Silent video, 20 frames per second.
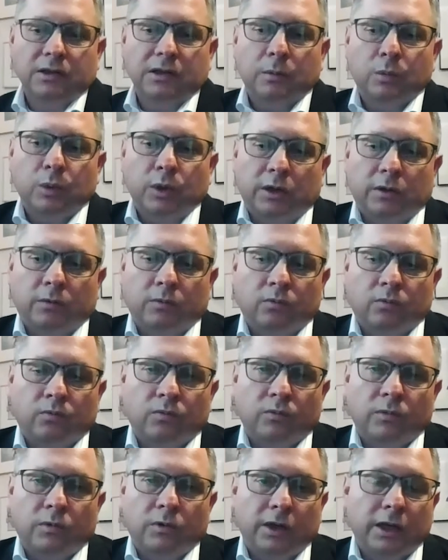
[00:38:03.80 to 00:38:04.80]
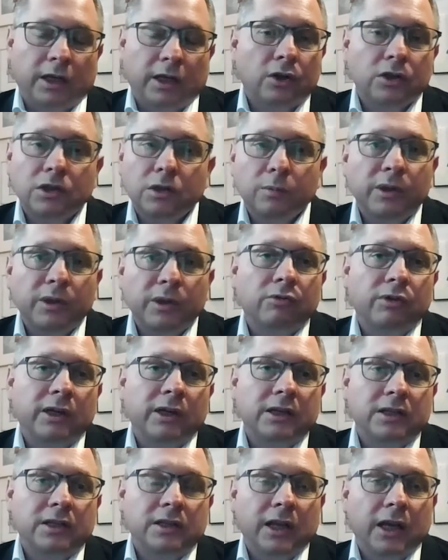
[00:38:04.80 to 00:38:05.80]
somewhere. Can also be
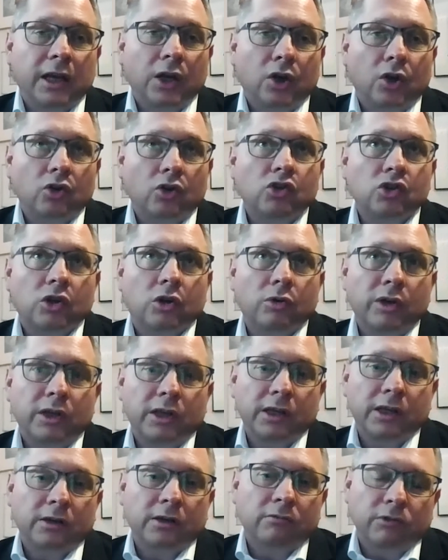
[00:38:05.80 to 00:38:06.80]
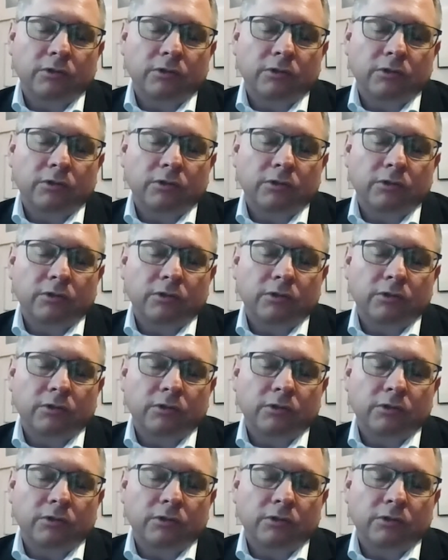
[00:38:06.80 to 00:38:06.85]
real estate, not shown here,